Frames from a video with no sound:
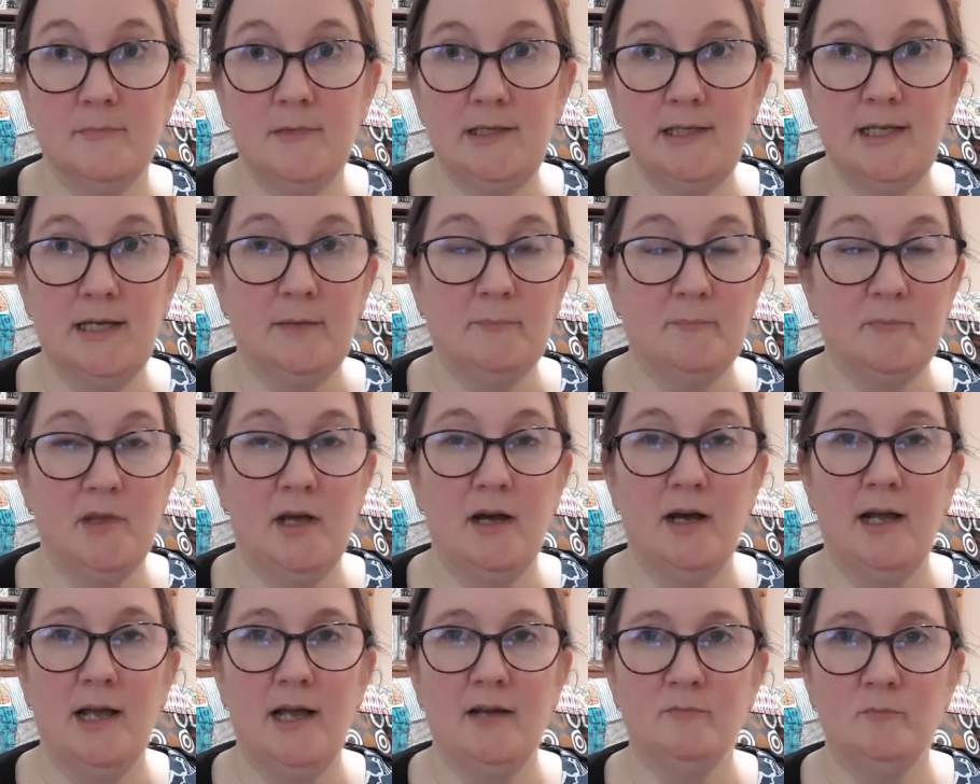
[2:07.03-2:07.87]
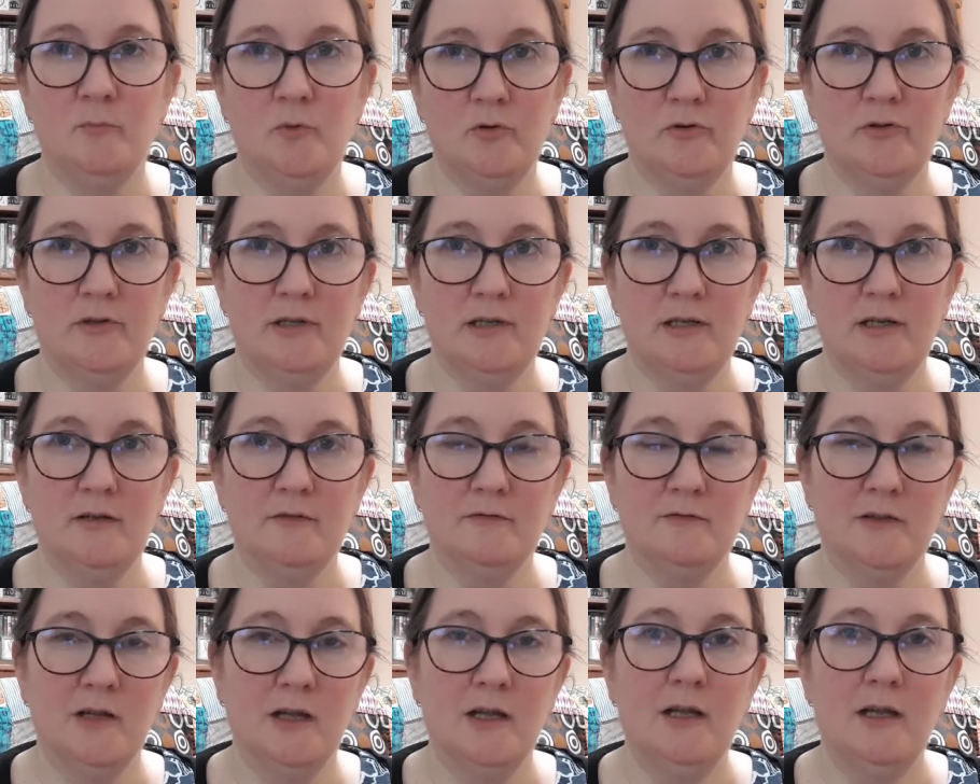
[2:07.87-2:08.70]
Yeah, I have more than
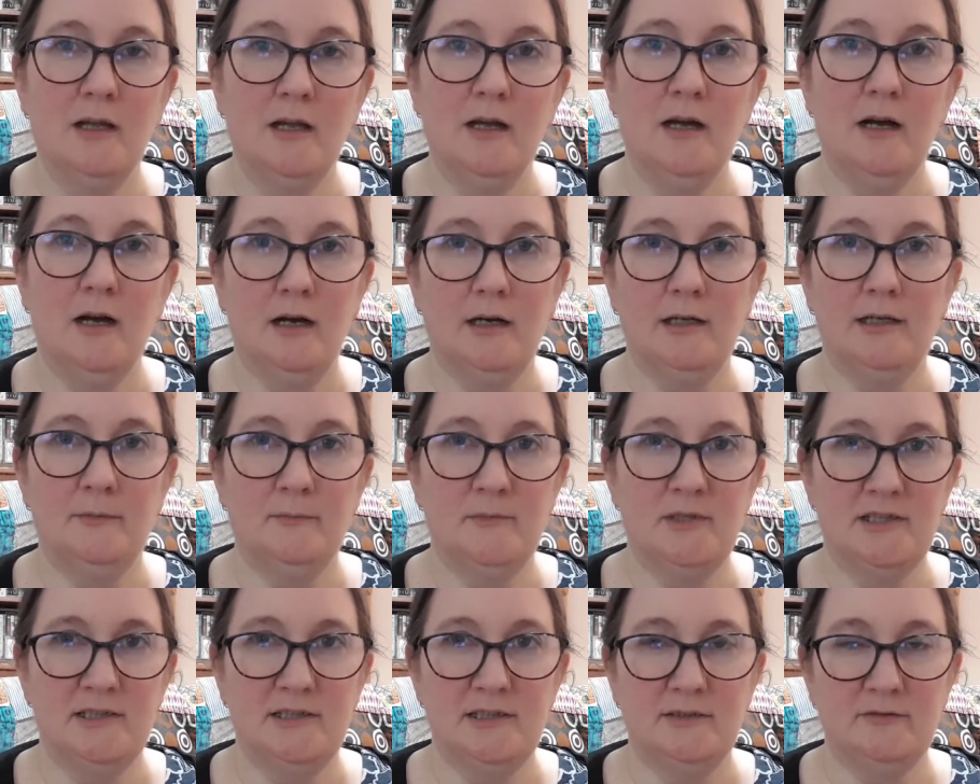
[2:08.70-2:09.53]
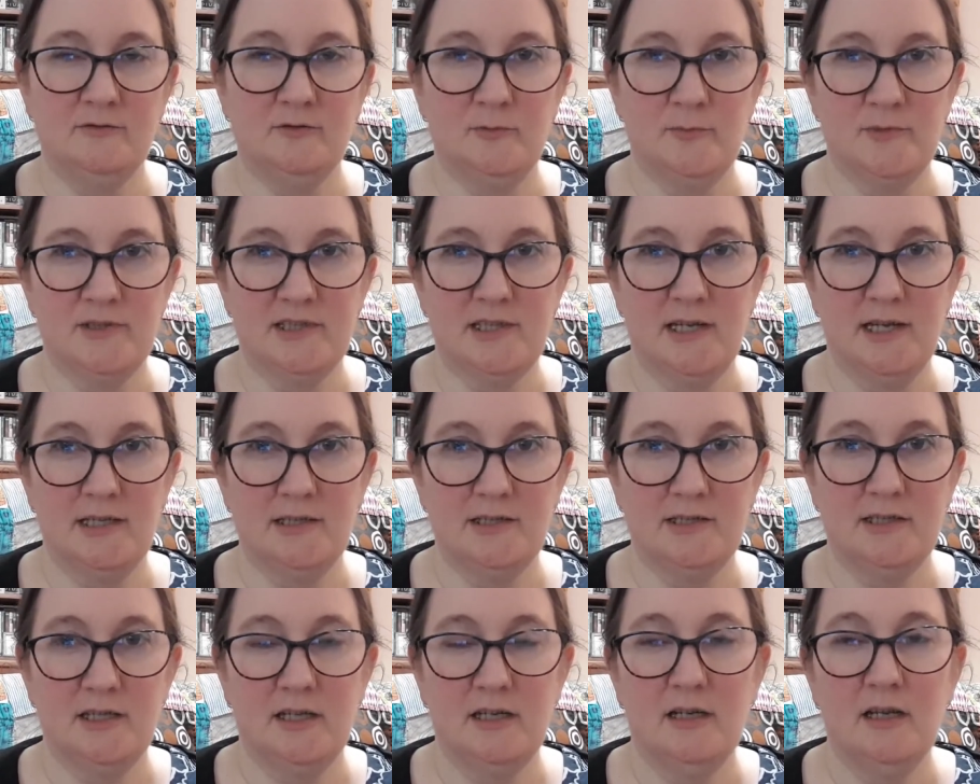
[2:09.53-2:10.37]
enough. I am knitting from
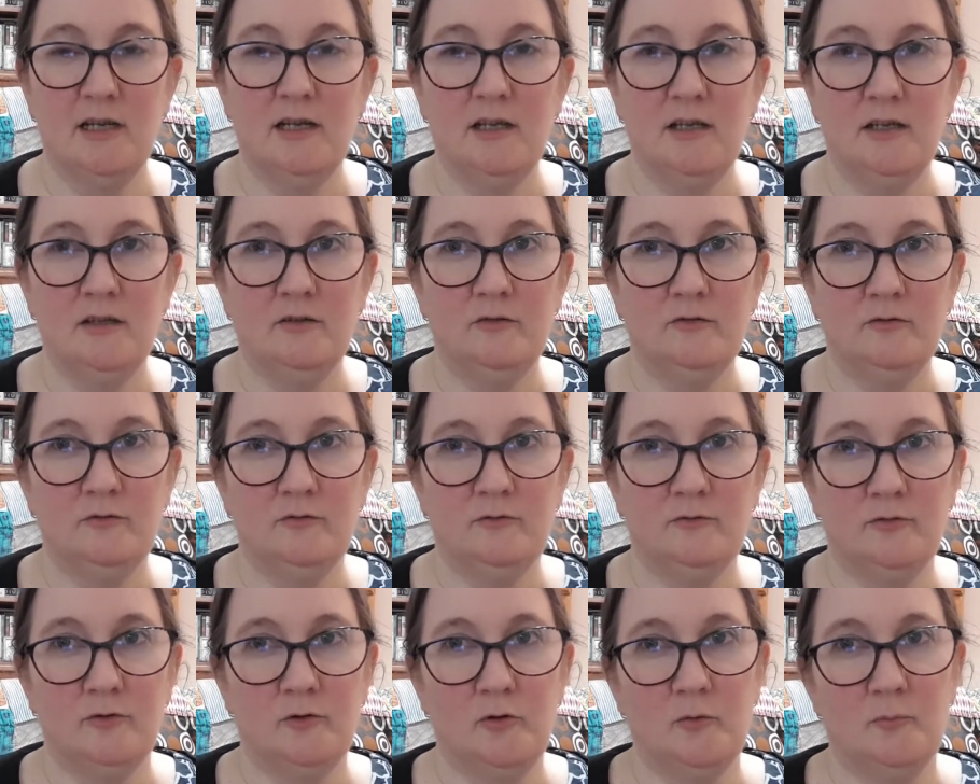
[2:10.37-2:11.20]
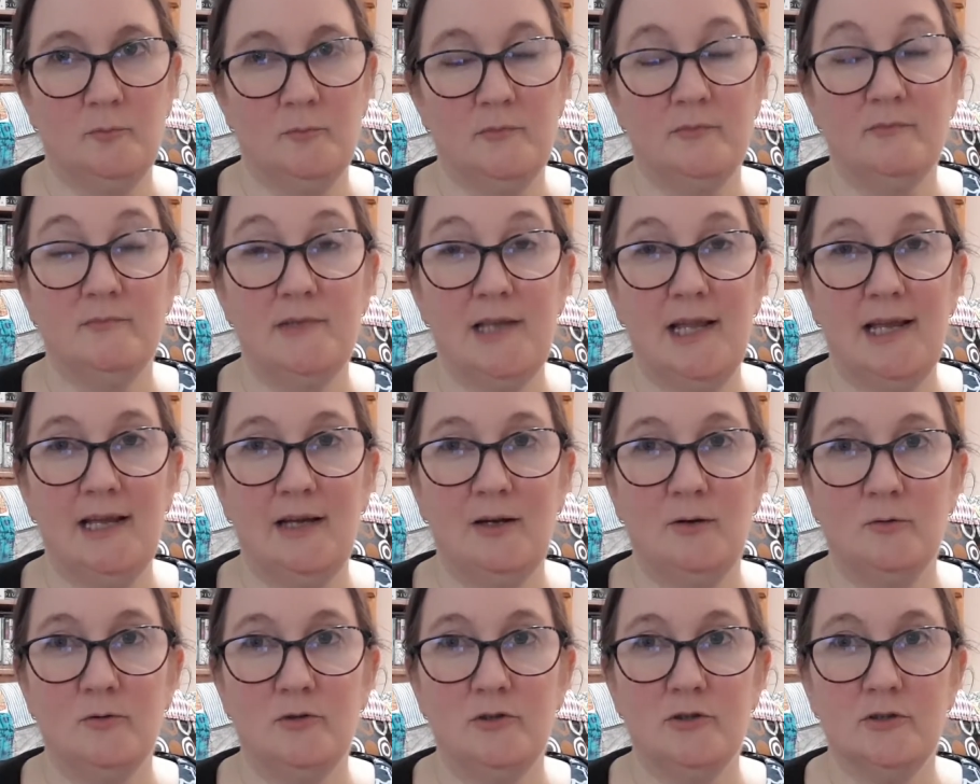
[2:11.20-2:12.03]
stash from
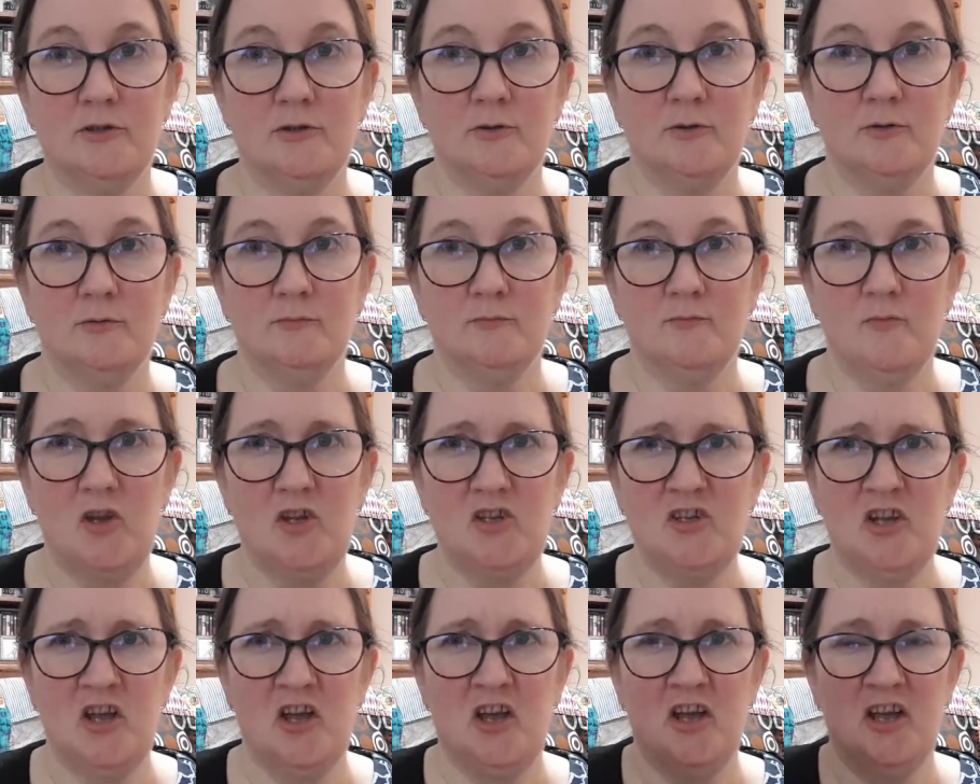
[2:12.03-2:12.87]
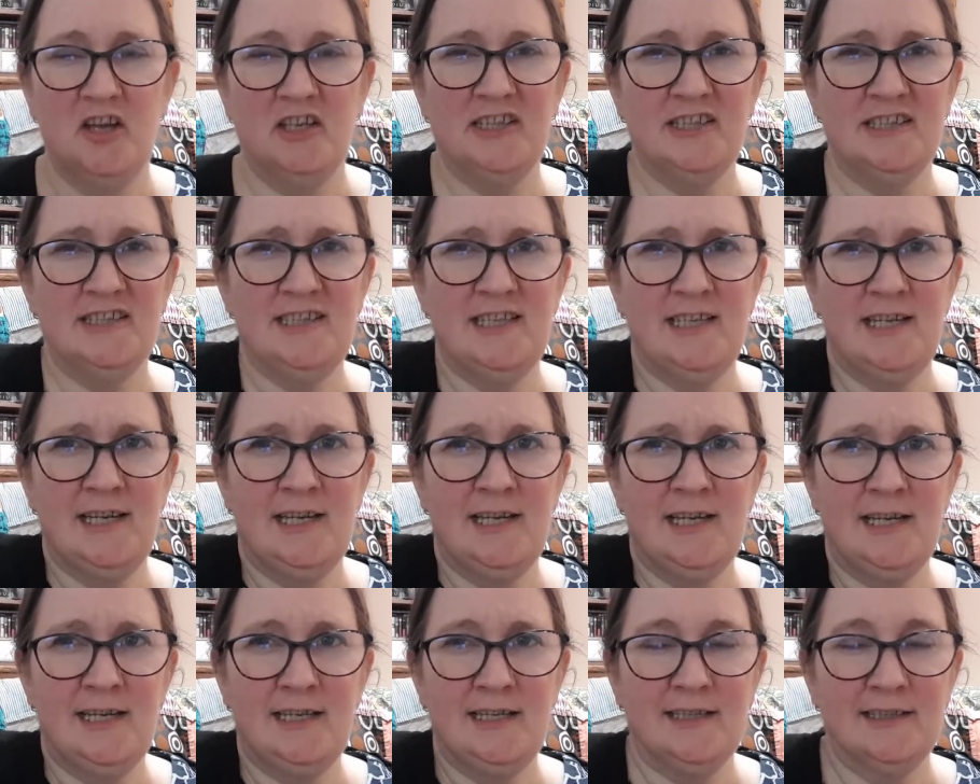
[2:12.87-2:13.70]
now to
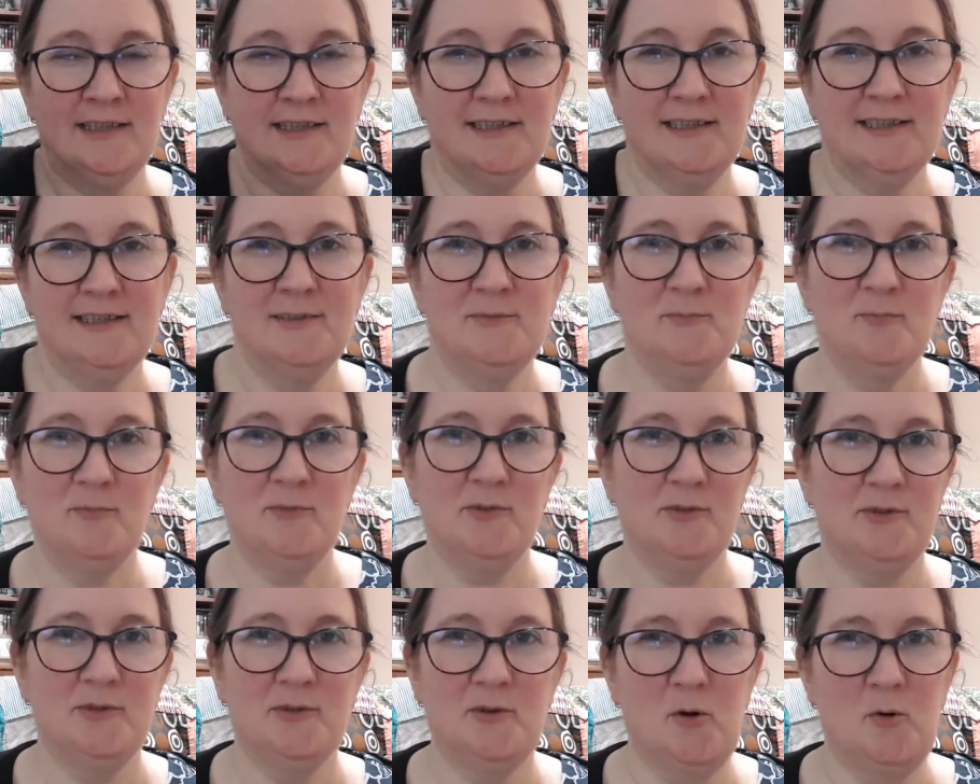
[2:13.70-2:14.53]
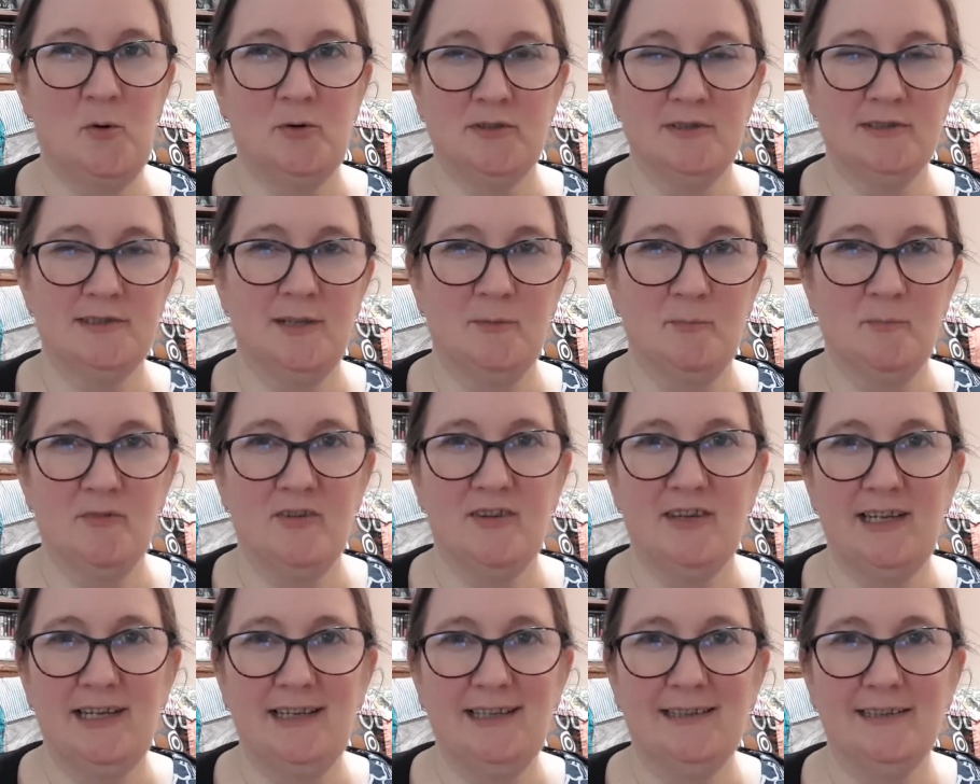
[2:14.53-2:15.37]
eternity, or
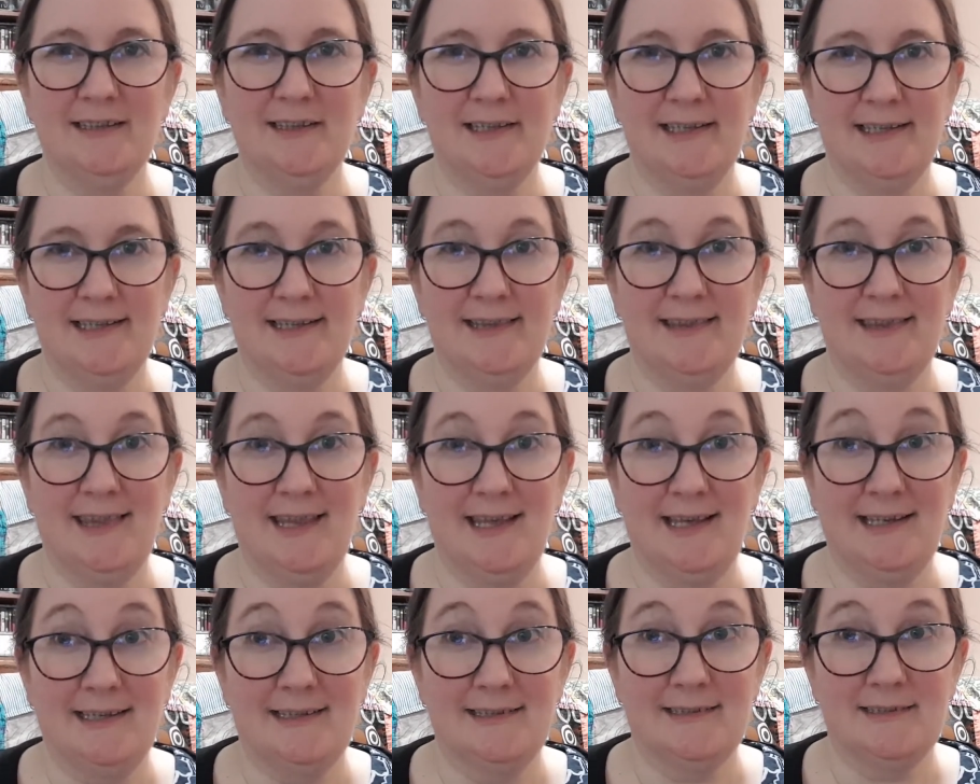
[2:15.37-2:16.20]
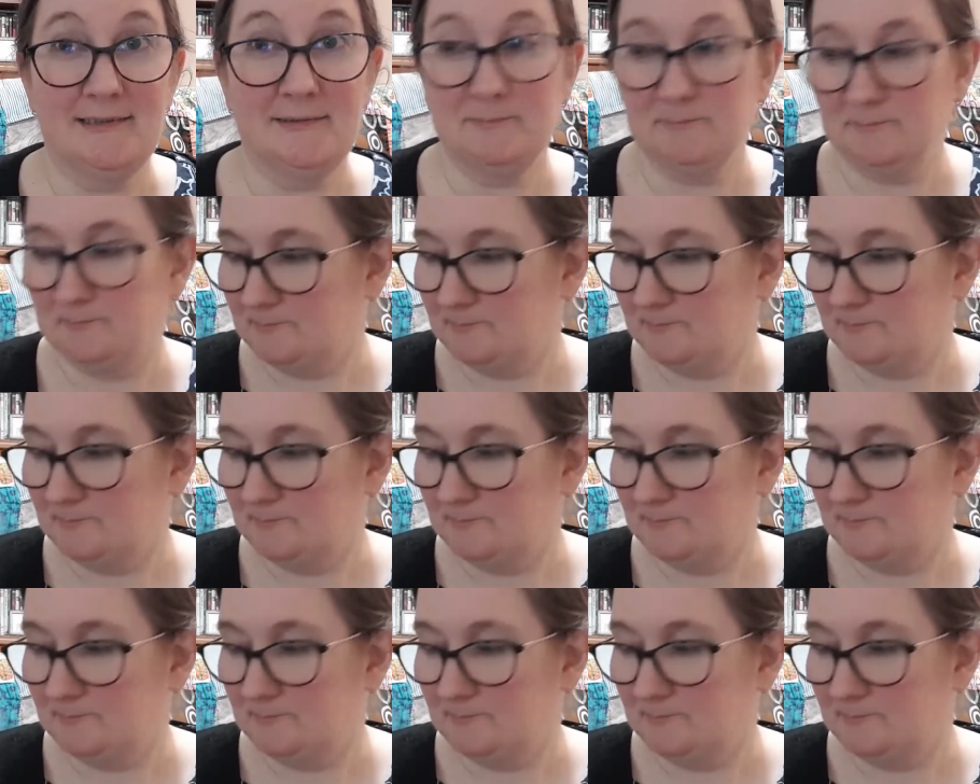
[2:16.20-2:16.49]
something like that.